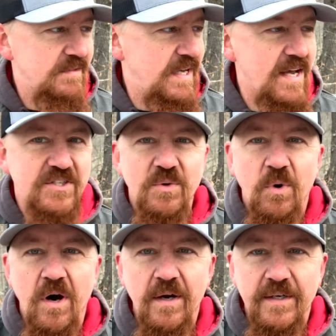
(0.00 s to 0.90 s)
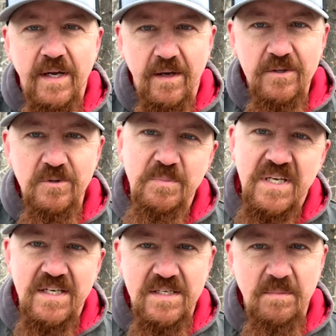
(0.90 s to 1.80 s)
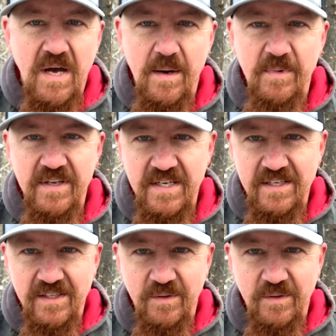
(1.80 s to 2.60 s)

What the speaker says: catching water goes would be at the bottom of the hill,